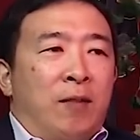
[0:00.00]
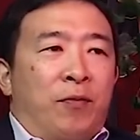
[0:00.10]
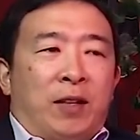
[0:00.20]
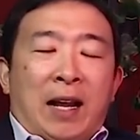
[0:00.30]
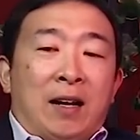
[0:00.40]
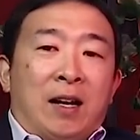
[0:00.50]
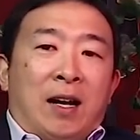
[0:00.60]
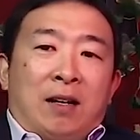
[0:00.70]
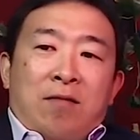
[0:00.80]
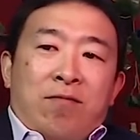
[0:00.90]
Landed
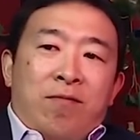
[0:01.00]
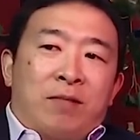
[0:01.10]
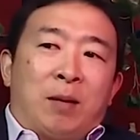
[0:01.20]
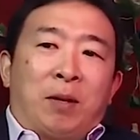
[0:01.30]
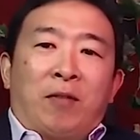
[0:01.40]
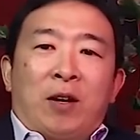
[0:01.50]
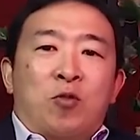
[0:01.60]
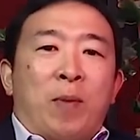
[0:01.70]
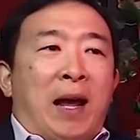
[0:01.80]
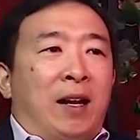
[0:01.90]
on something very
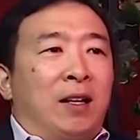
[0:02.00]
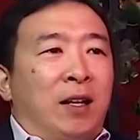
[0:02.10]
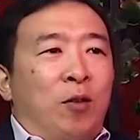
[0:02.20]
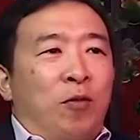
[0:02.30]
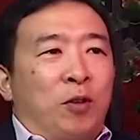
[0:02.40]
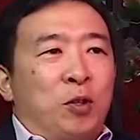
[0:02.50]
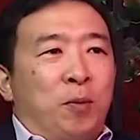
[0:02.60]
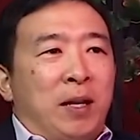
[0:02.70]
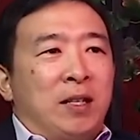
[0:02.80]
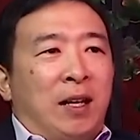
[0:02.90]
dramatic like universal
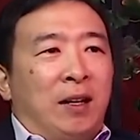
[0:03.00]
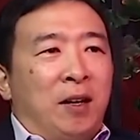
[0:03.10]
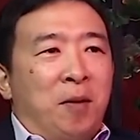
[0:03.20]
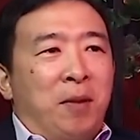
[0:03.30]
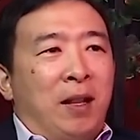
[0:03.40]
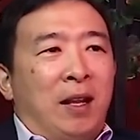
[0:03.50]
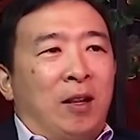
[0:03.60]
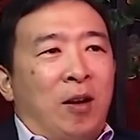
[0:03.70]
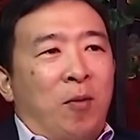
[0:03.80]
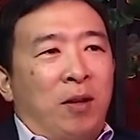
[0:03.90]
basic income, and then
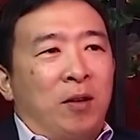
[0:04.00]
thought, well,